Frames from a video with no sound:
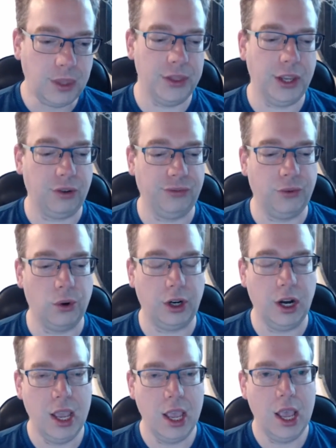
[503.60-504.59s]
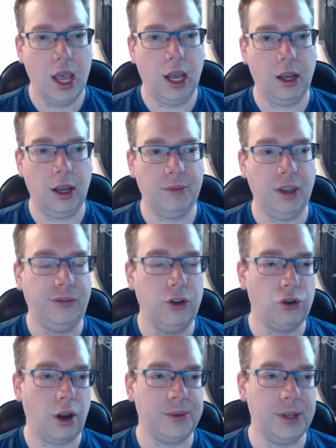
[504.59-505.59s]
Therefore, if you
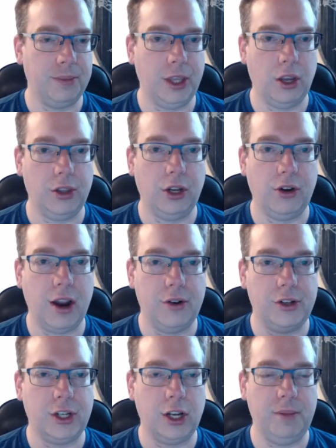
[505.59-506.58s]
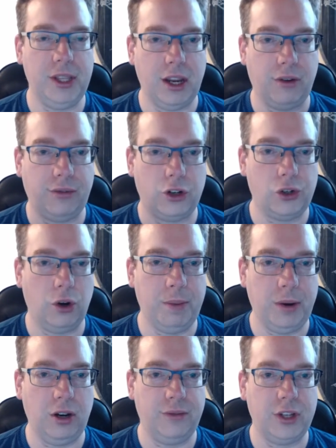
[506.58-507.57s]
drop something on the ground, it's going to be there for a short
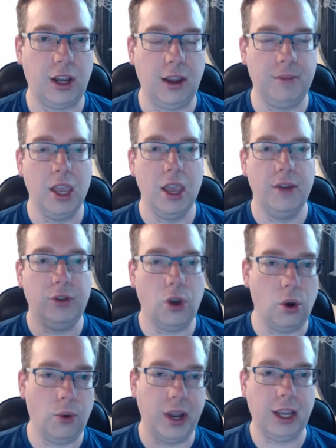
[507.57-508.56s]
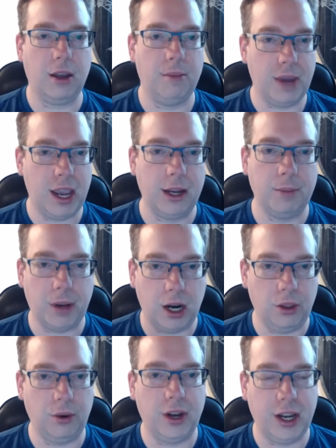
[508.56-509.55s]
period of time. If you go away and come back, but
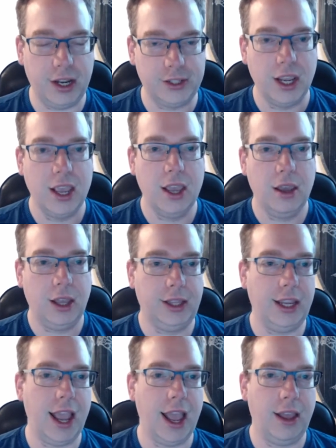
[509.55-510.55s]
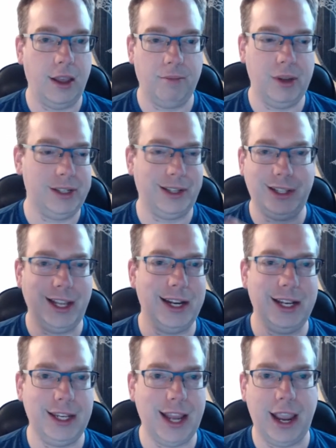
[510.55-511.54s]
otherwise, basically at the end
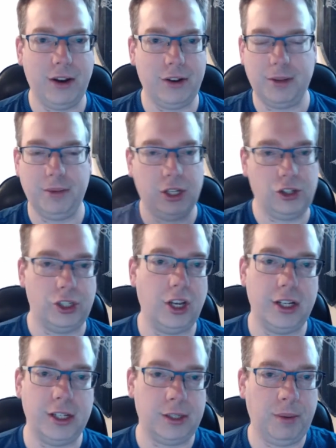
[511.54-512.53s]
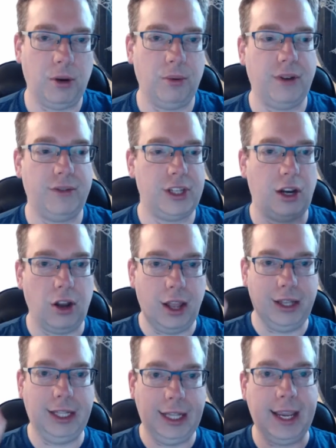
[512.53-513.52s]
of the day or something, it's just going to disappear whatever's there,
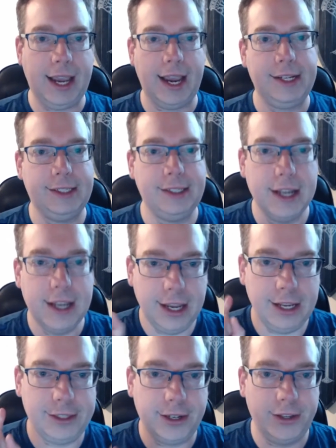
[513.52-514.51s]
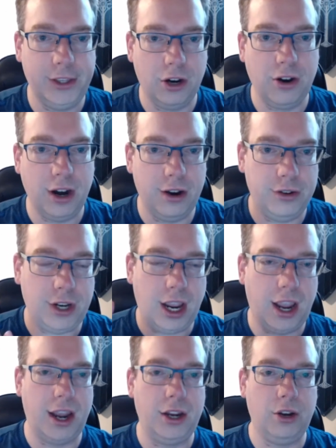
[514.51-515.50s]
unless it's on the ground
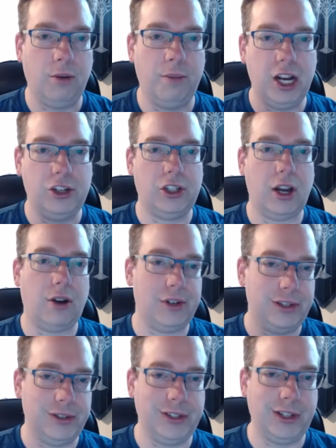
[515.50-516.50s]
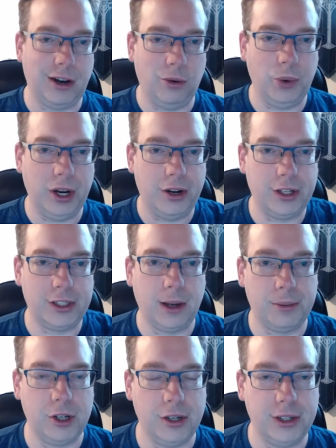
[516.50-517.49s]
at your mage tower. So those are kind of weird
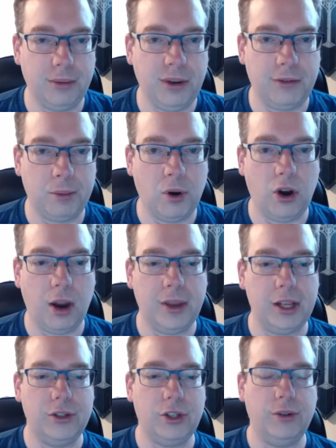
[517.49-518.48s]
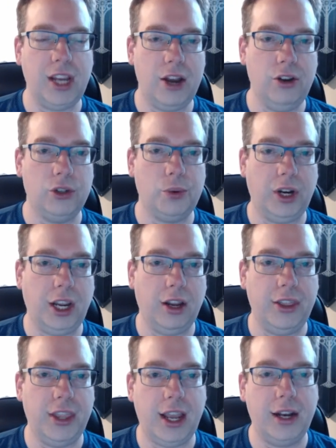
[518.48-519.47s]
exceptions that we have to program in. So Daniel's working
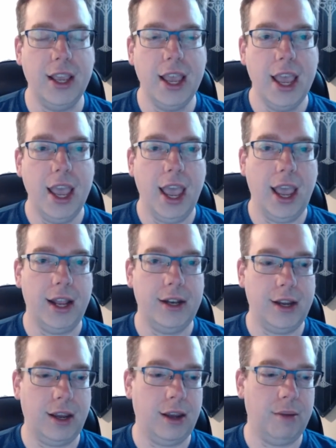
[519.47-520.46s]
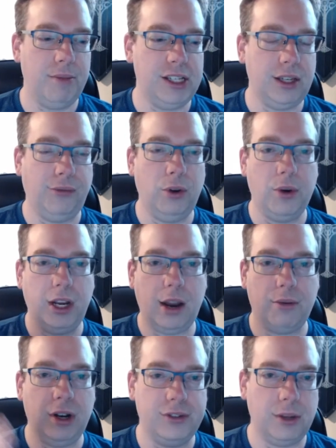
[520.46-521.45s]
on that, and basically if you want to get
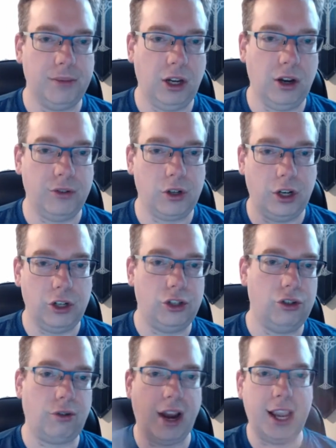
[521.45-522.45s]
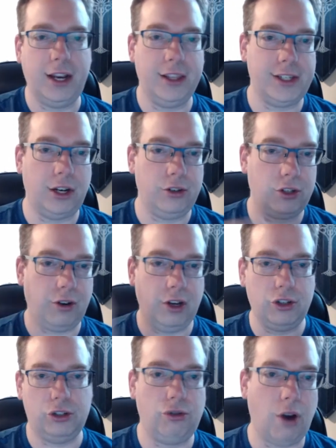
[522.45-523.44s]
rid of something in your inventory, you just drag it in the center of the
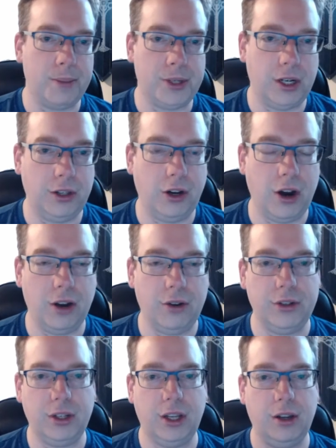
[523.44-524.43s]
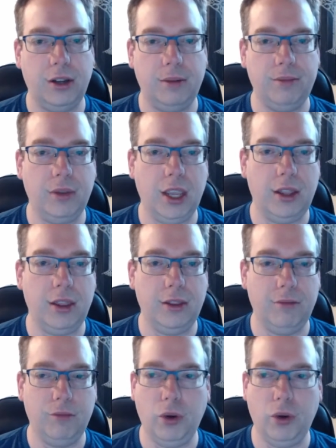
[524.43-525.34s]
screen, just drops it on the ground, and